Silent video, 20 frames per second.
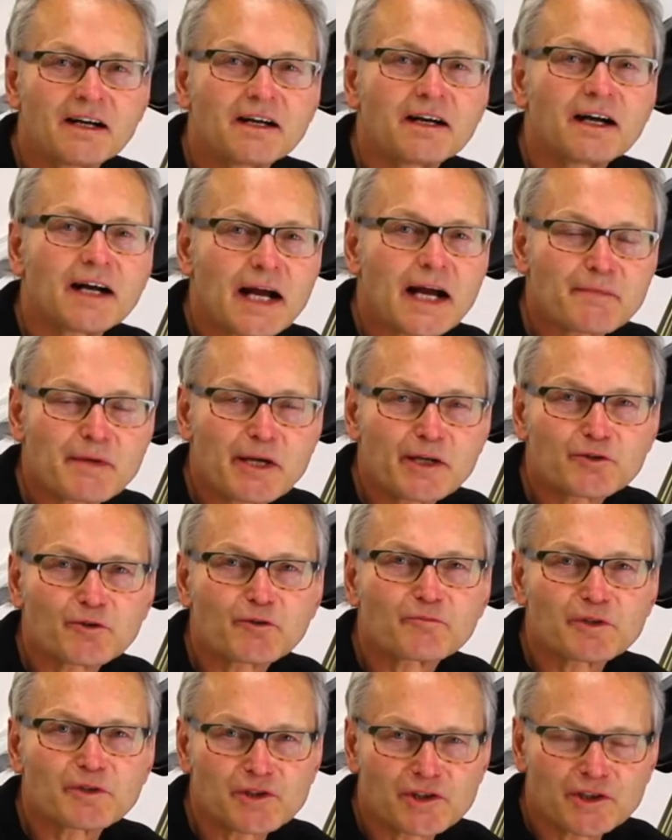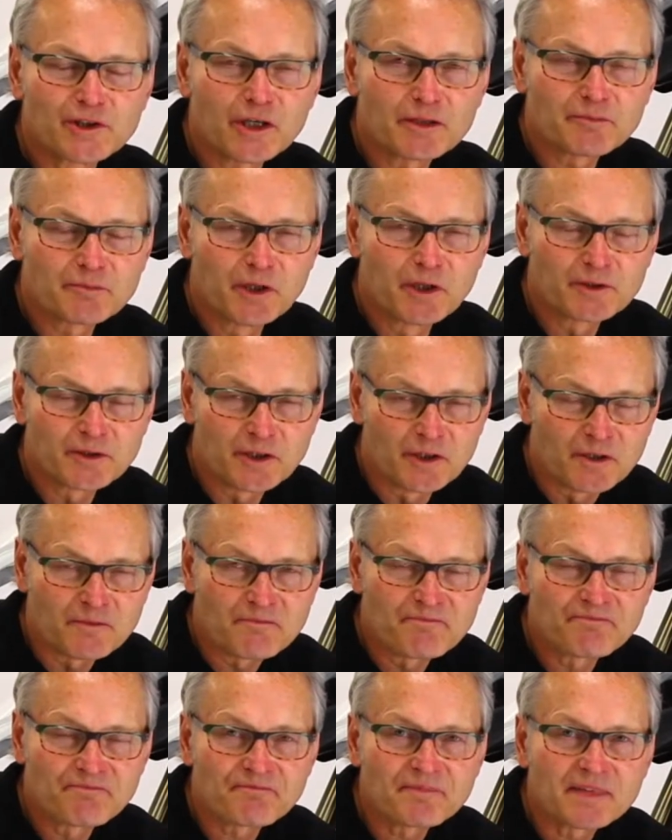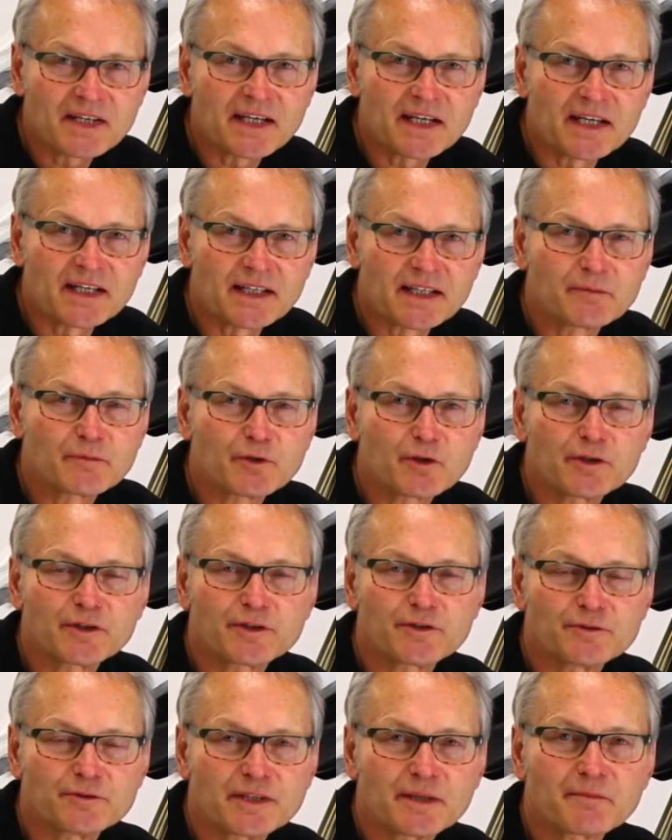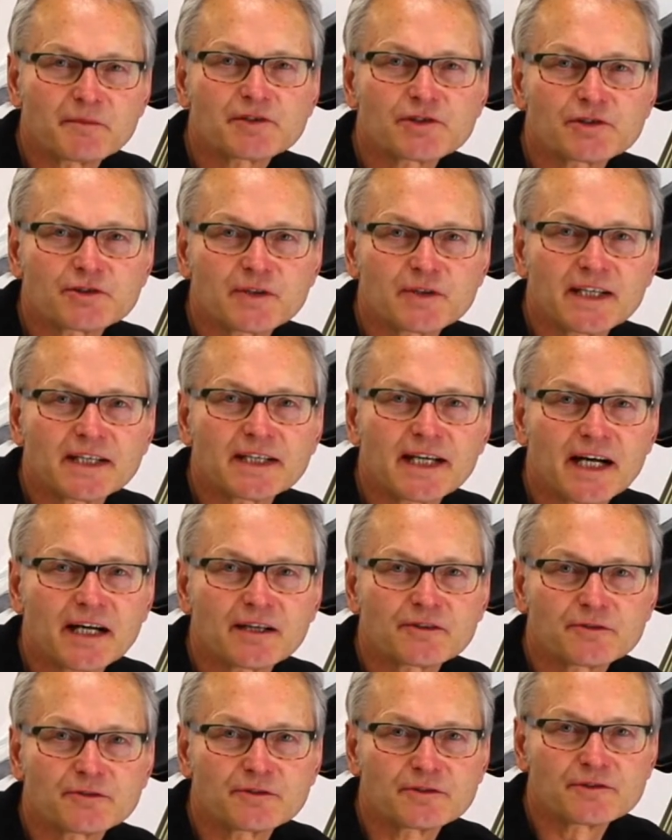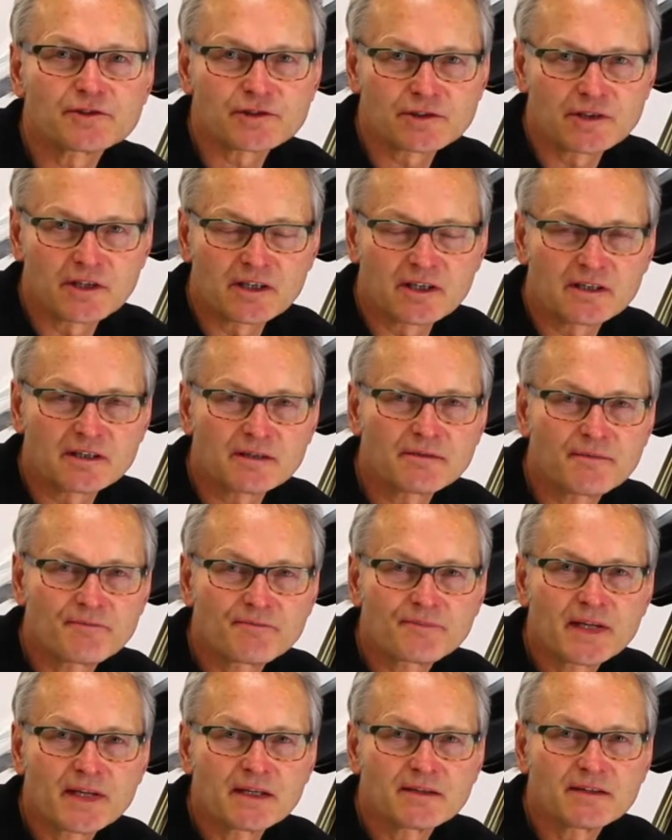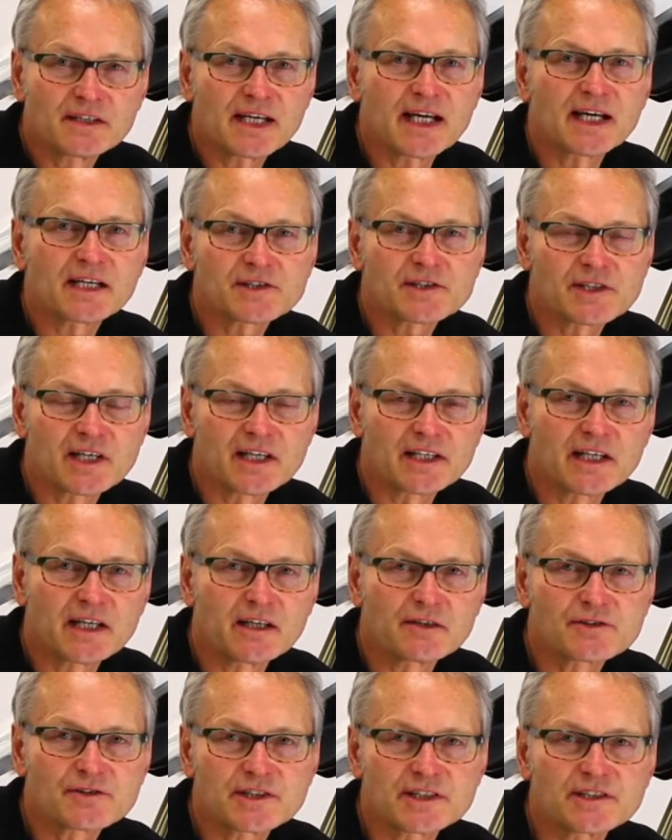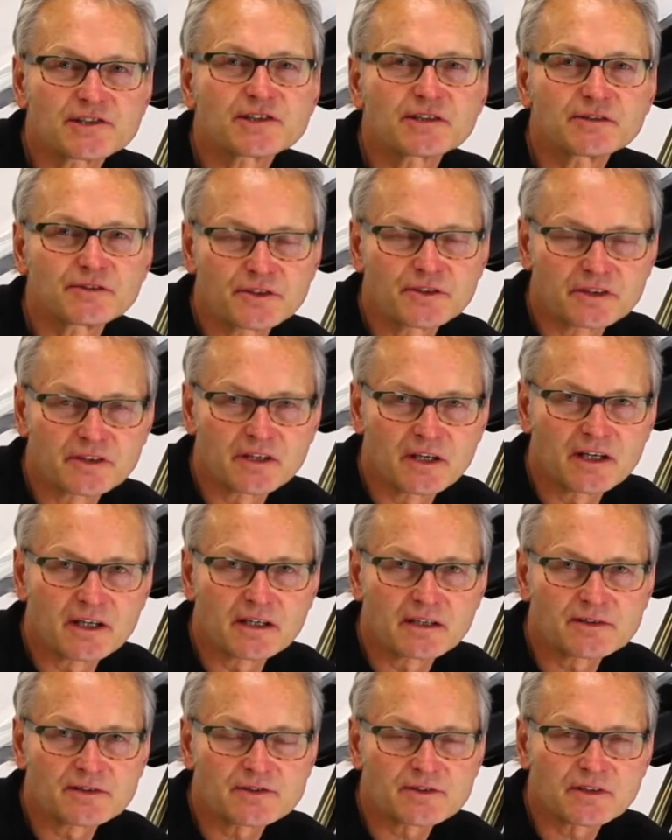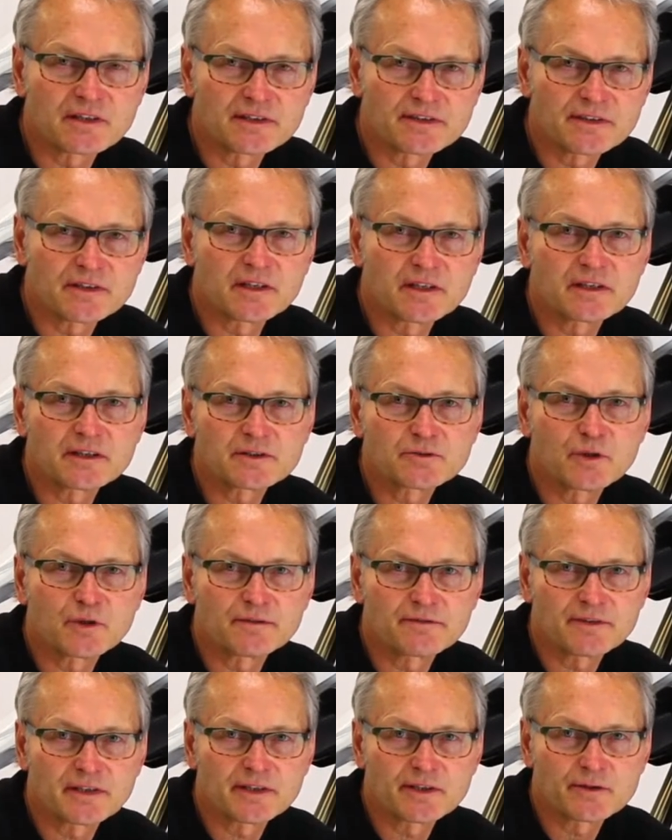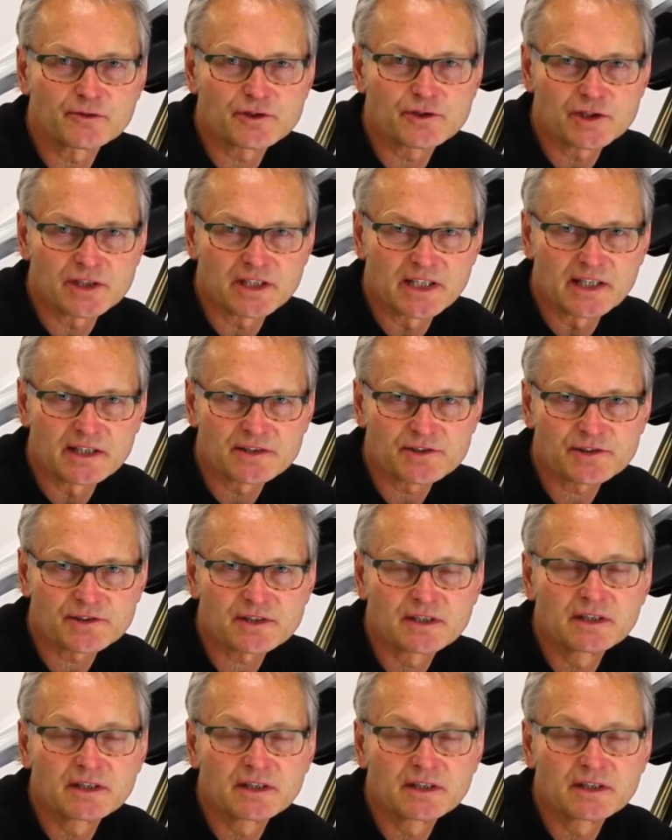I'm Andrew of Machine Art Moto, and I'm going to demonstrate how to install the X-Head LC cylinder guards on the R1200 GS